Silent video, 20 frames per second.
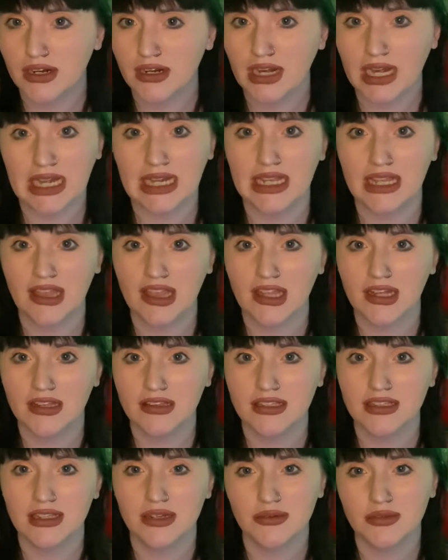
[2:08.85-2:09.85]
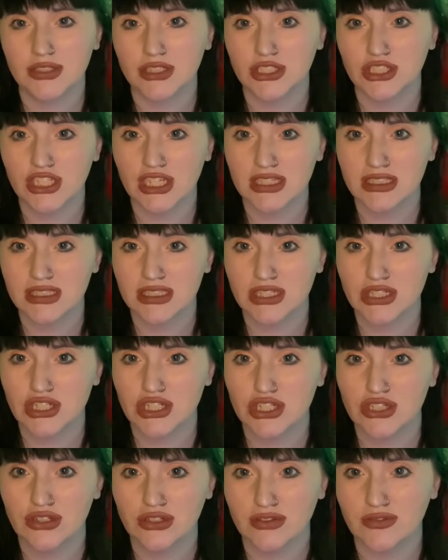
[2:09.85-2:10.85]
and he thought that there was a chance that
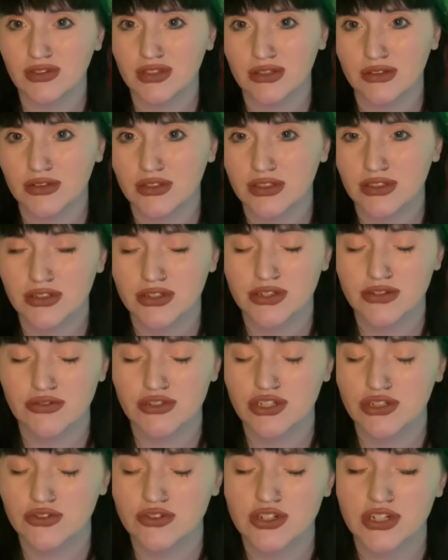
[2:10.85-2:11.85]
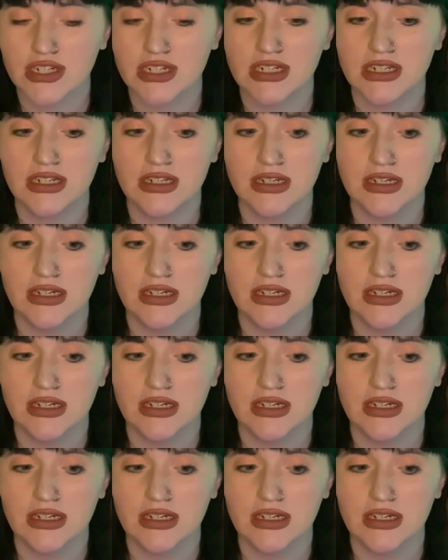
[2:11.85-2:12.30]
she could have killed the two children.